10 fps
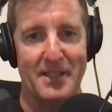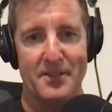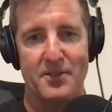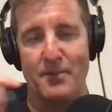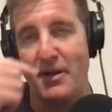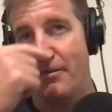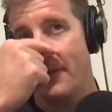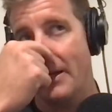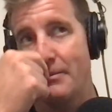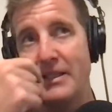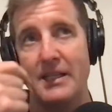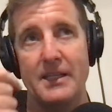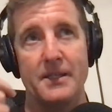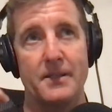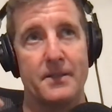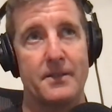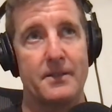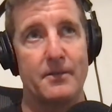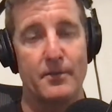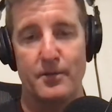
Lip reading: And so my family is